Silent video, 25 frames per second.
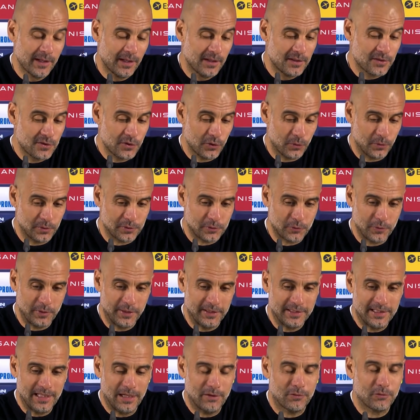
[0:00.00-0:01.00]
So it was
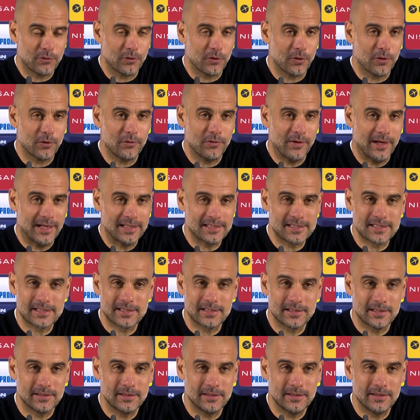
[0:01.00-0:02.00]
really tough for all of
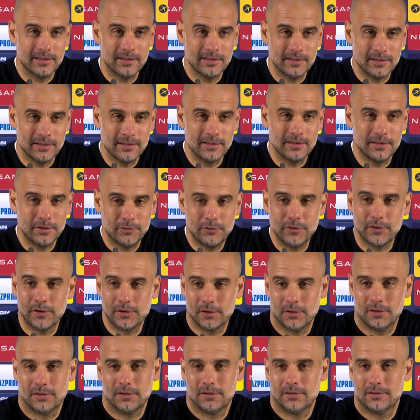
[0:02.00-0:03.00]
us and
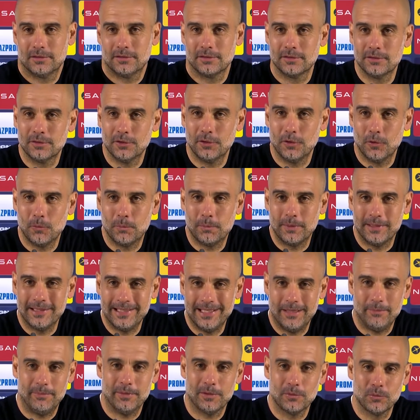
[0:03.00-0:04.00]
difficult, you know,
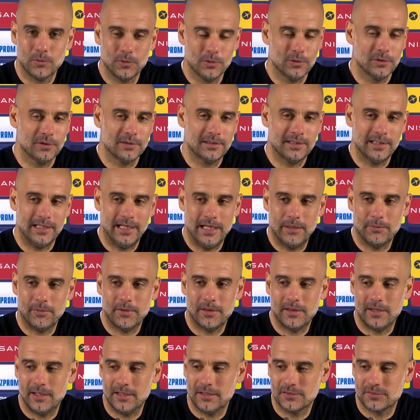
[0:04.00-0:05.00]
pandemic world and
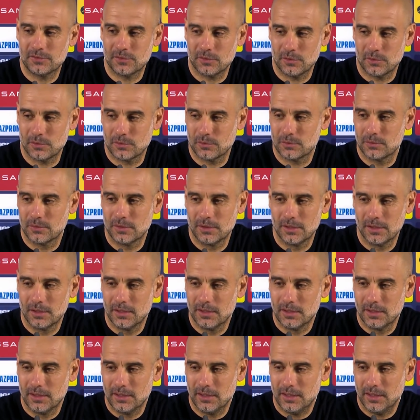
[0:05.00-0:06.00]
everything. So
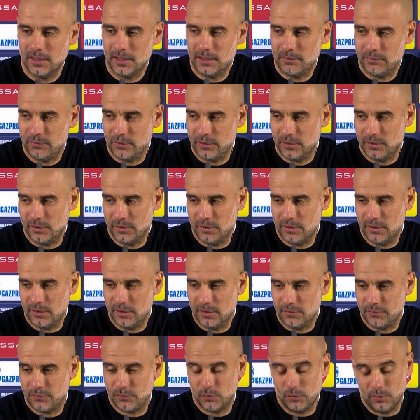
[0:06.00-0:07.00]

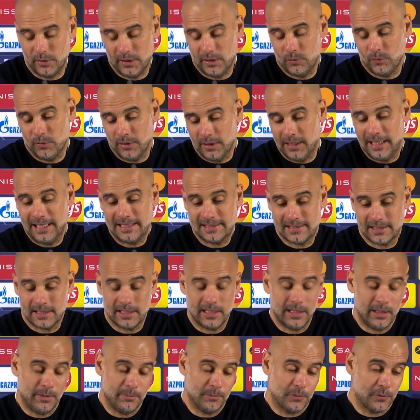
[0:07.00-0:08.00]
if today we analyze a
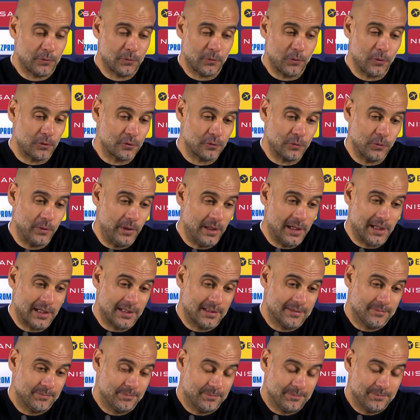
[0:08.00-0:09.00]
game, of course we
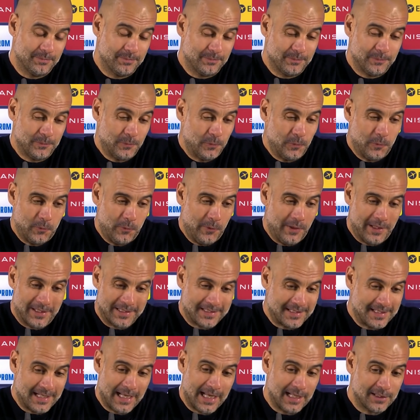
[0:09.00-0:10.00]
are
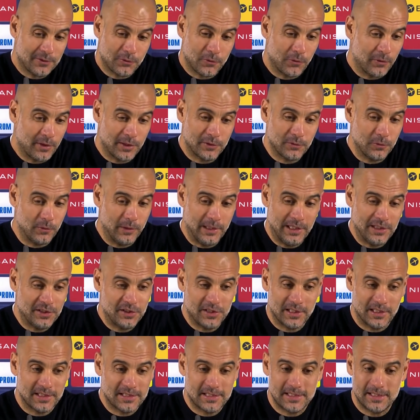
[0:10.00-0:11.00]
sad. Congratulate
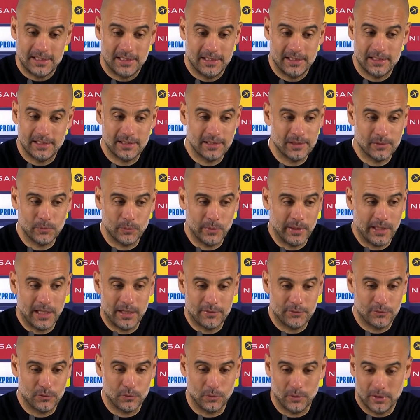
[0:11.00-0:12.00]
Chelsea. We
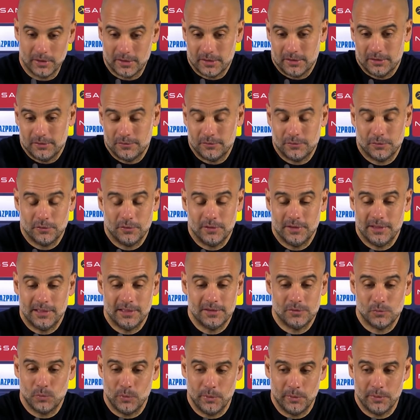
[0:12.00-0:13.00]
have to learn from
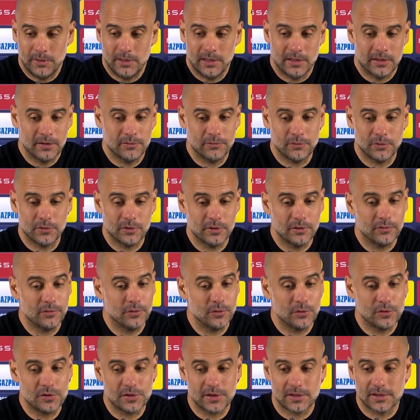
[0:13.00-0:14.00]
this. We will learn from the
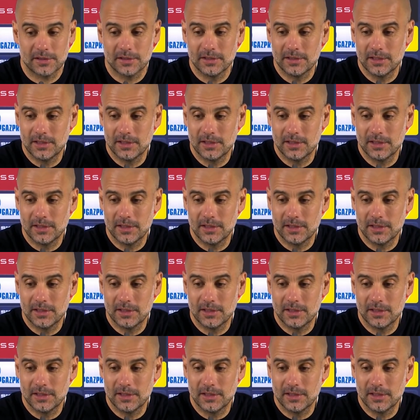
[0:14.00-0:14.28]
future.